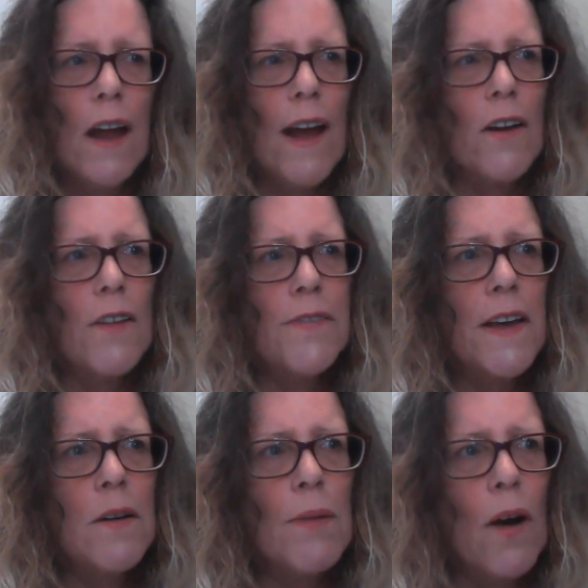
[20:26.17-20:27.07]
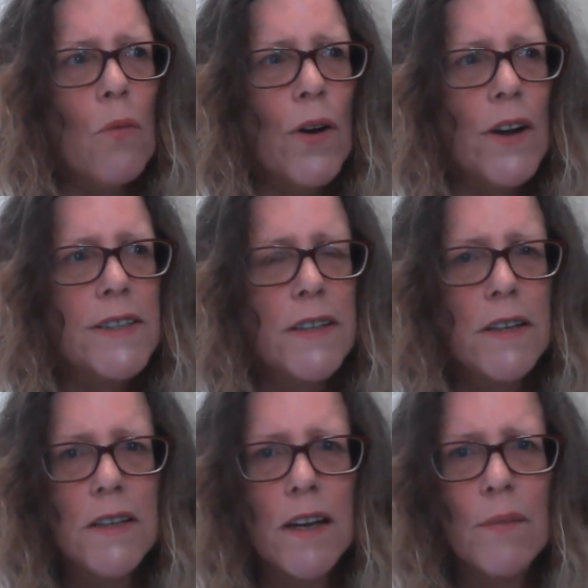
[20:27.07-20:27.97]
And I think about what I
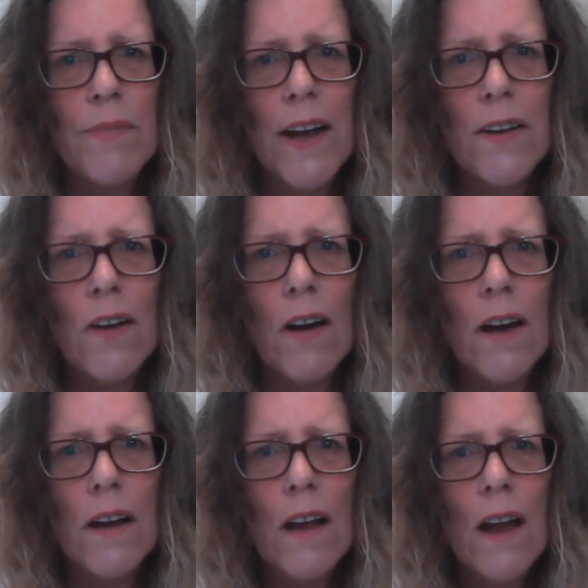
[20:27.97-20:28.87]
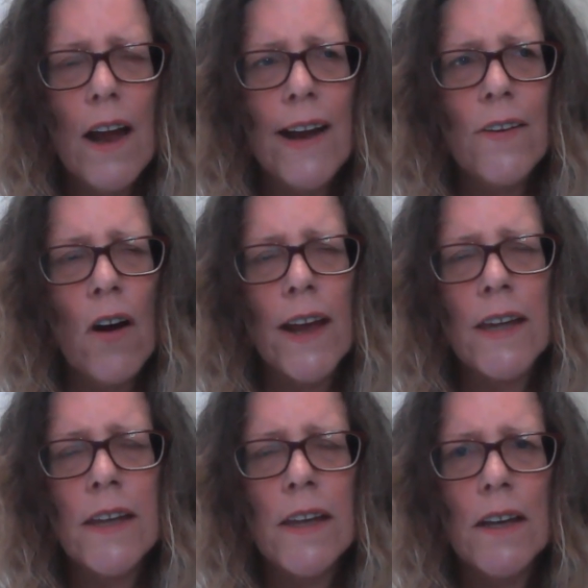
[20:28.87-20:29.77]
said to him that night, and I
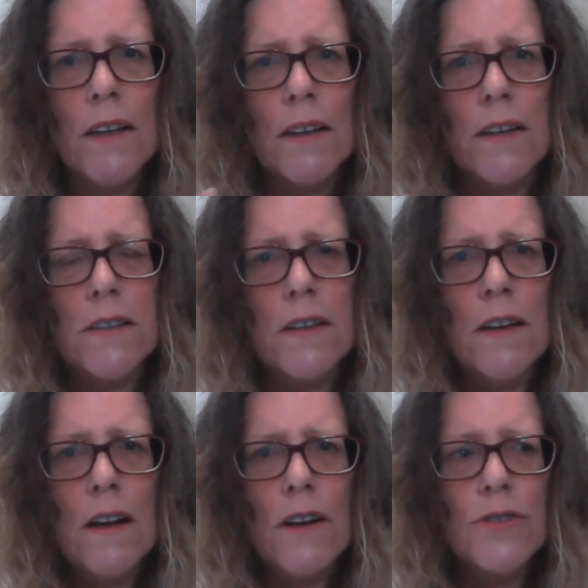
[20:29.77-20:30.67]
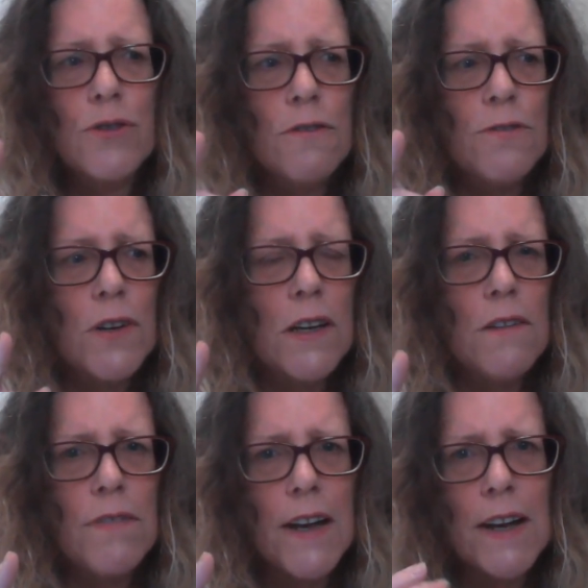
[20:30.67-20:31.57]
heal it through
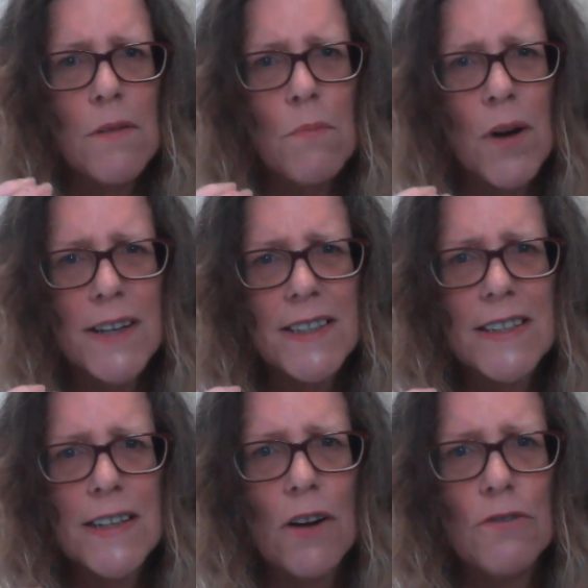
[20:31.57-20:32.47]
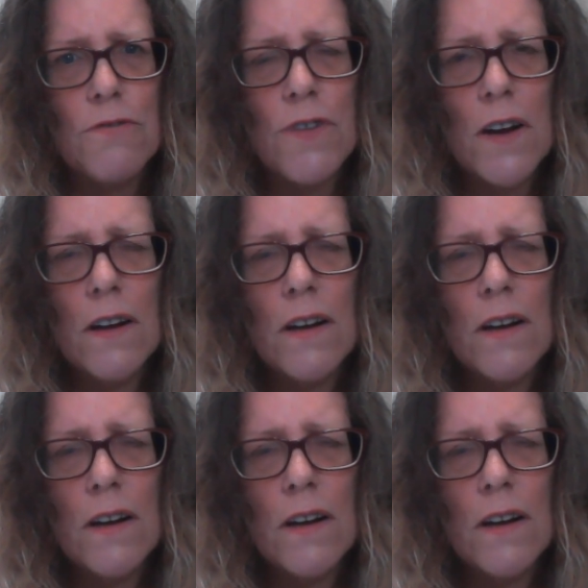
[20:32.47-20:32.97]
forgiving myself.